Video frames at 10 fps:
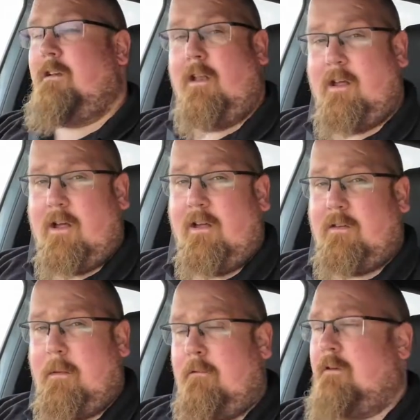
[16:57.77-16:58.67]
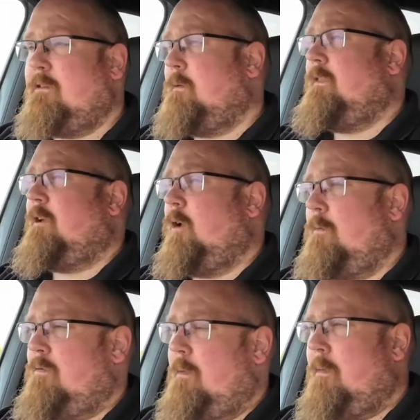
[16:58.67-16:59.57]
like I experienced with the
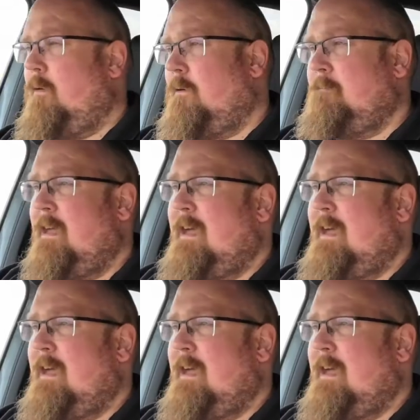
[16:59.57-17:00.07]
Cupra Born,